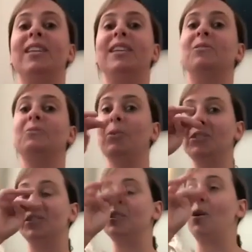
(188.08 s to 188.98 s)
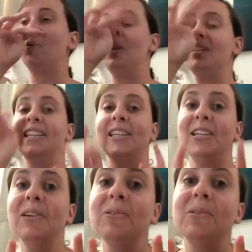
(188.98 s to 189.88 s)
and those portions are what
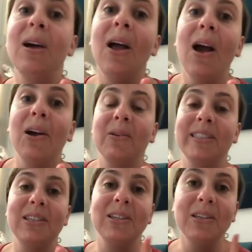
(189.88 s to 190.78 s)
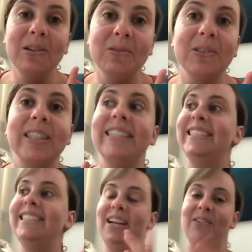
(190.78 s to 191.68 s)
you are going to use
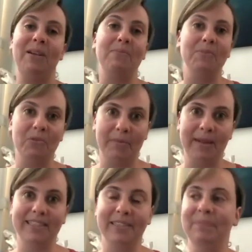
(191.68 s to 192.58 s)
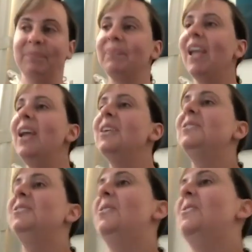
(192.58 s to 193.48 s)
to generate movement.
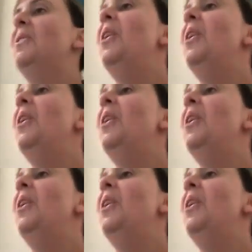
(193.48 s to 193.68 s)
So